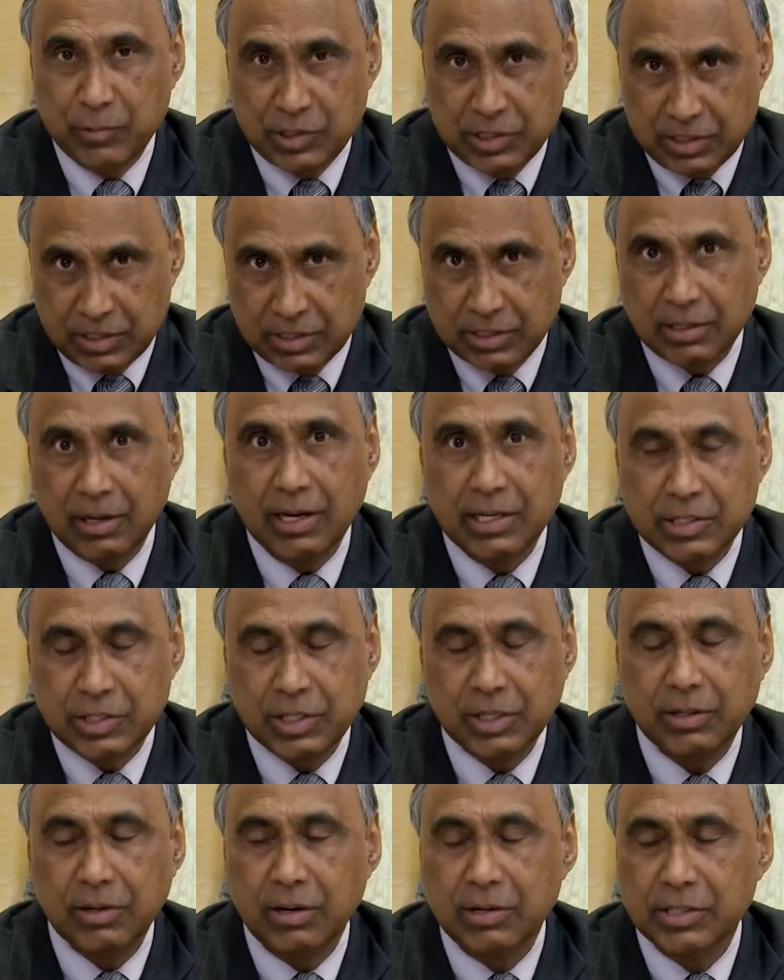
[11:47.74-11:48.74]
which is a science,
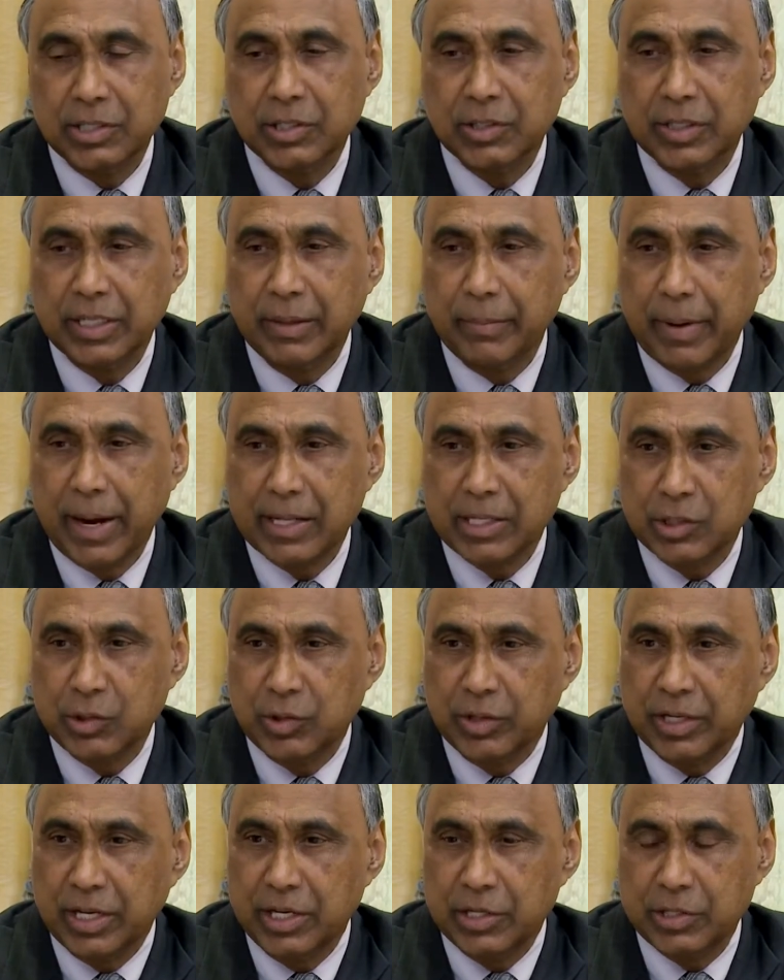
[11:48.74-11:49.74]
technology, engineering, math
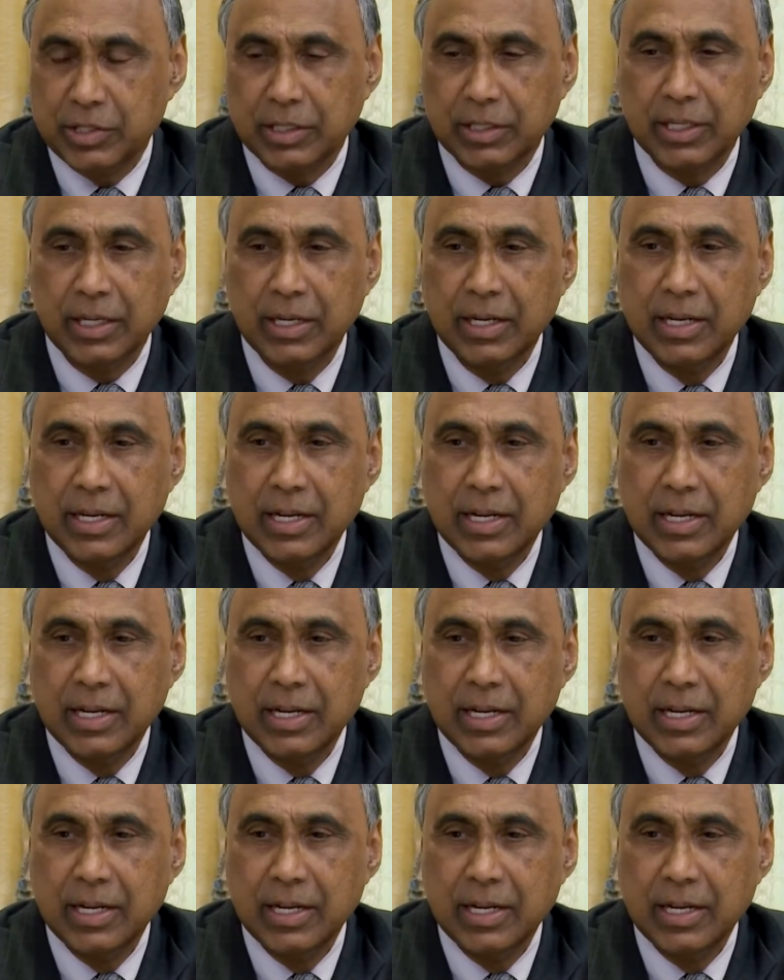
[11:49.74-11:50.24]
education,